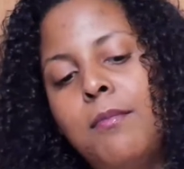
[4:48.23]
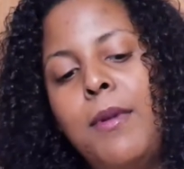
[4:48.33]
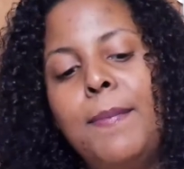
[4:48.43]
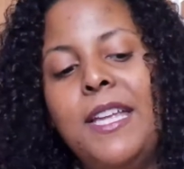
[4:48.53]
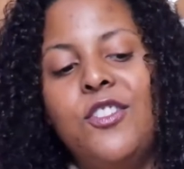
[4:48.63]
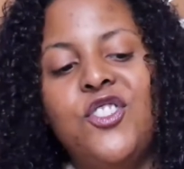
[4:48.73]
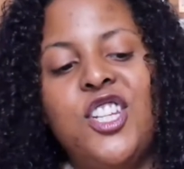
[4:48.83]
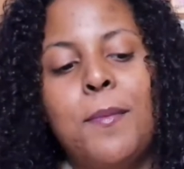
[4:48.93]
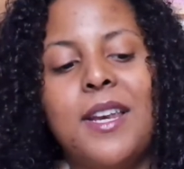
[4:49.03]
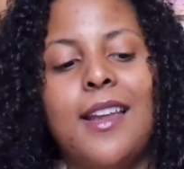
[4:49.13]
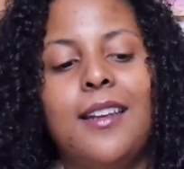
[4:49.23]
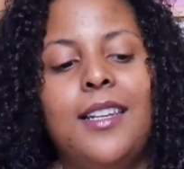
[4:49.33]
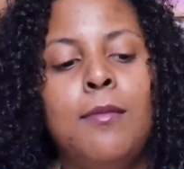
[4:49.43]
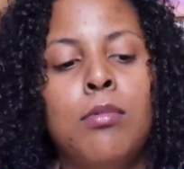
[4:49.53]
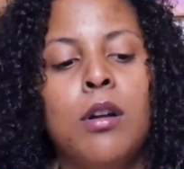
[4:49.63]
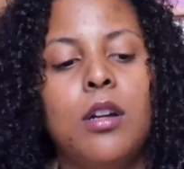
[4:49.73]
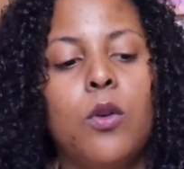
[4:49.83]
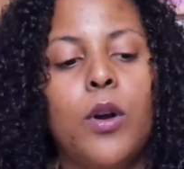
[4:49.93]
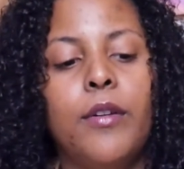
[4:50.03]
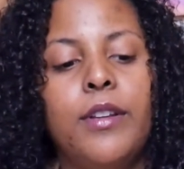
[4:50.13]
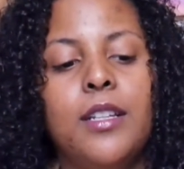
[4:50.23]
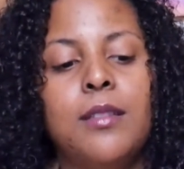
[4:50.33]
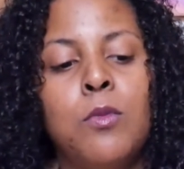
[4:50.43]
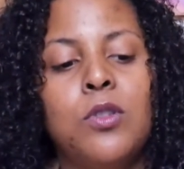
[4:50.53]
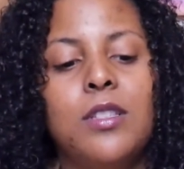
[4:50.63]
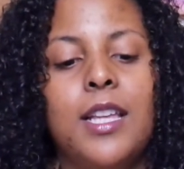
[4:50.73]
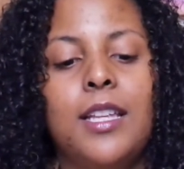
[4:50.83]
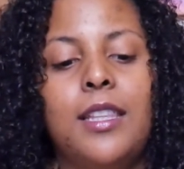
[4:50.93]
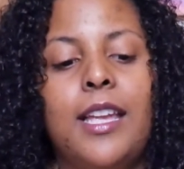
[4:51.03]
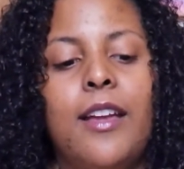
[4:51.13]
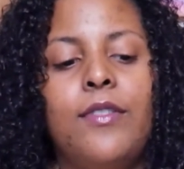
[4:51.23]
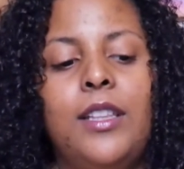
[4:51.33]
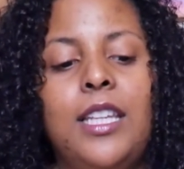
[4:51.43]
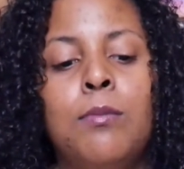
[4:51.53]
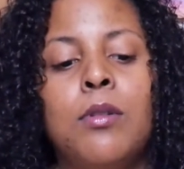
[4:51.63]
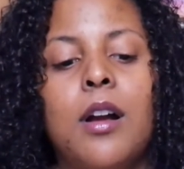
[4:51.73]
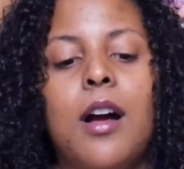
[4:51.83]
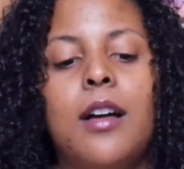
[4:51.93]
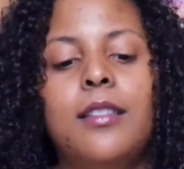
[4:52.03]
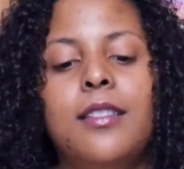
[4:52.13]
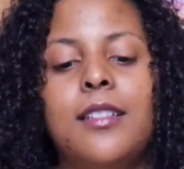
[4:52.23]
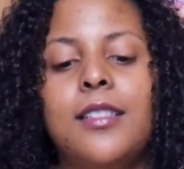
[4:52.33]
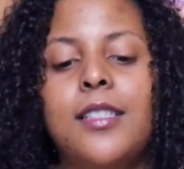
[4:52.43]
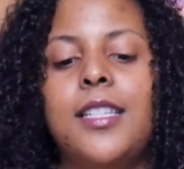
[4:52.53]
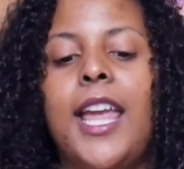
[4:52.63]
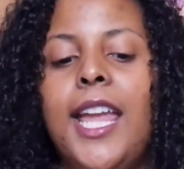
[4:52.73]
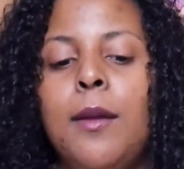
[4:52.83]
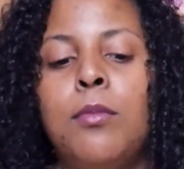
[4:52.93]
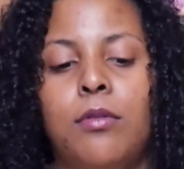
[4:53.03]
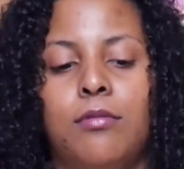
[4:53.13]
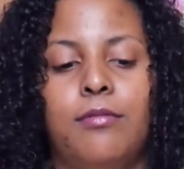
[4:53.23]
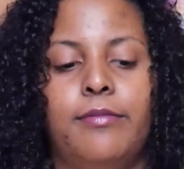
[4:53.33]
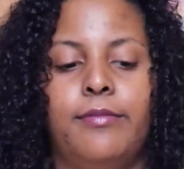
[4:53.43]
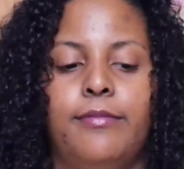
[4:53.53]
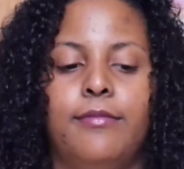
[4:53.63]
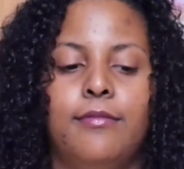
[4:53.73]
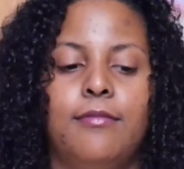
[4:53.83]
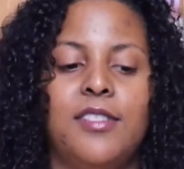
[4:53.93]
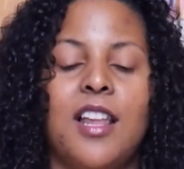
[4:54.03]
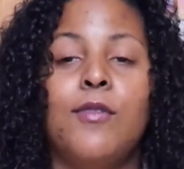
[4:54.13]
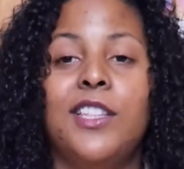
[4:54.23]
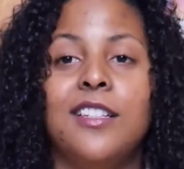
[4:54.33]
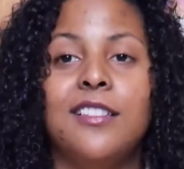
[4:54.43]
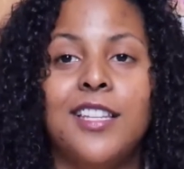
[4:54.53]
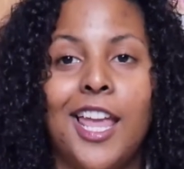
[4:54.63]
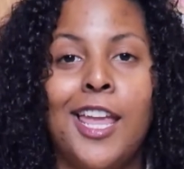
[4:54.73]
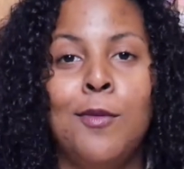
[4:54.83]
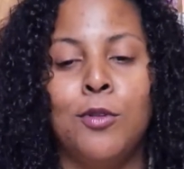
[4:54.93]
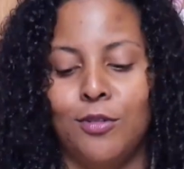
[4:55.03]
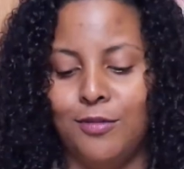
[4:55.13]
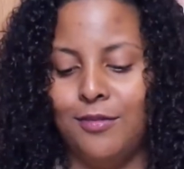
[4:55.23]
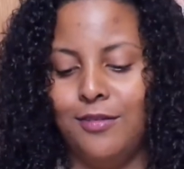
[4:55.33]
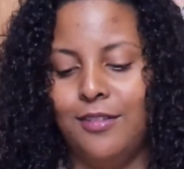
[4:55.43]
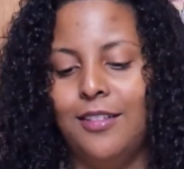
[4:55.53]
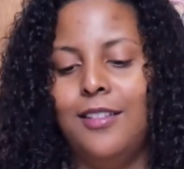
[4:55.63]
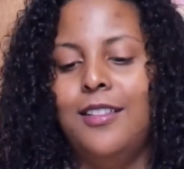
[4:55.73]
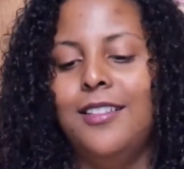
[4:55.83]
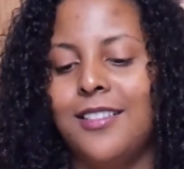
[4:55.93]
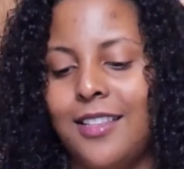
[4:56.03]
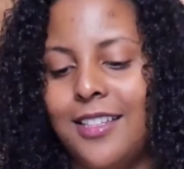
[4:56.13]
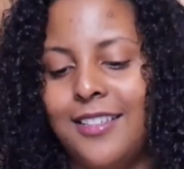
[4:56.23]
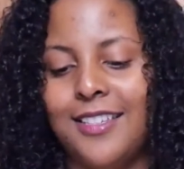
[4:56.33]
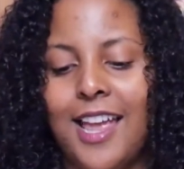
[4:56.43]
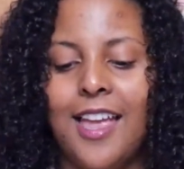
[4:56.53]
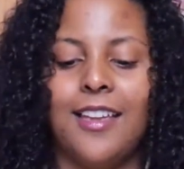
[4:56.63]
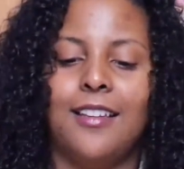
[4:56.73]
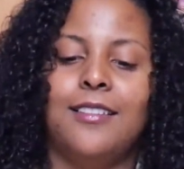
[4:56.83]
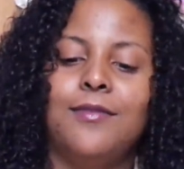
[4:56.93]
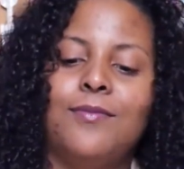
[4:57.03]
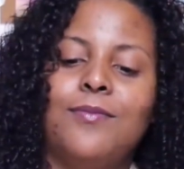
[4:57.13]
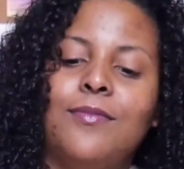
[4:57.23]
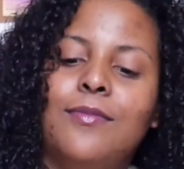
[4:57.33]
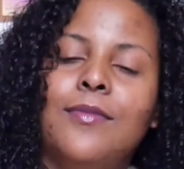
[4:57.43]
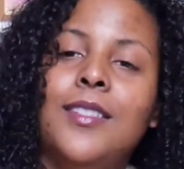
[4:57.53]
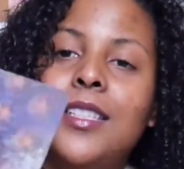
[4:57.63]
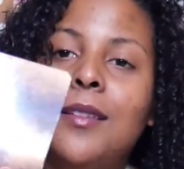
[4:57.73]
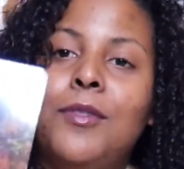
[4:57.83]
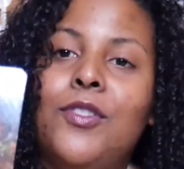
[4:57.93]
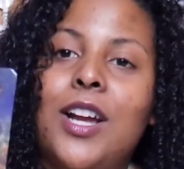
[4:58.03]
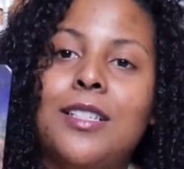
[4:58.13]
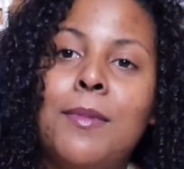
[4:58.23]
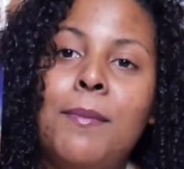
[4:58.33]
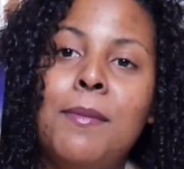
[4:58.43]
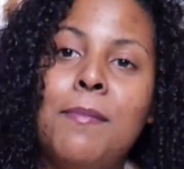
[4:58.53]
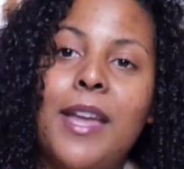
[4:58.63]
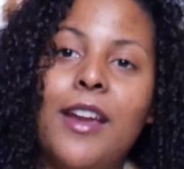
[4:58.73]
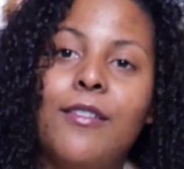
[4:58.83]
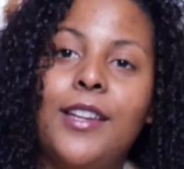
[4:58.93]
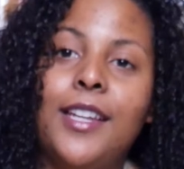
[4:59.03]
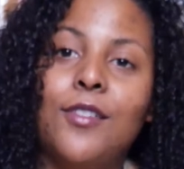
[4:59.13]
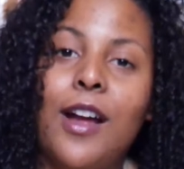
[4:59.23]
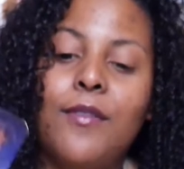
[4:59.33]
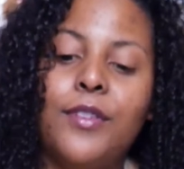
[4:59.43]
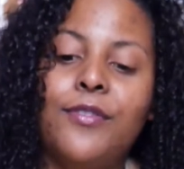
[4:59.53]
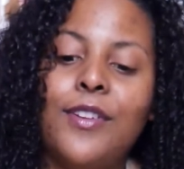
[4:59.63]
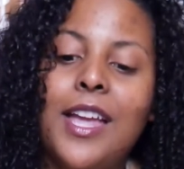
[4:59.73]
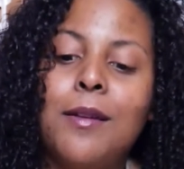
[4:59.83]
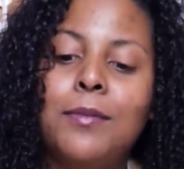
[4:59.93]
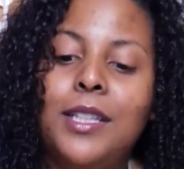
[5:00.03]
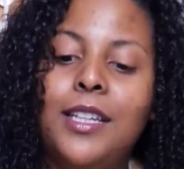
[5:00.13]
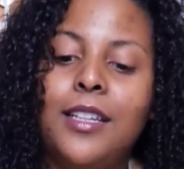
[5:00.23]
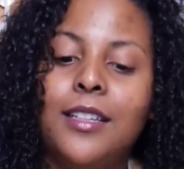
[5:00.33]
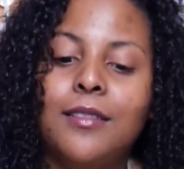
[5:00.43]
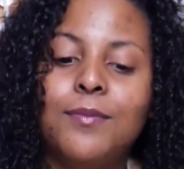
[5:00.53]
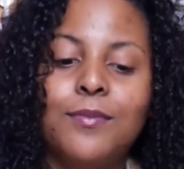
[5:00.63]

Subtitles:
Maybe a Gemini, Libra, Aquarius, most likely heavy Libra on the table. It's not really a table. It's on the deck. Some of you guys may be married or have a family.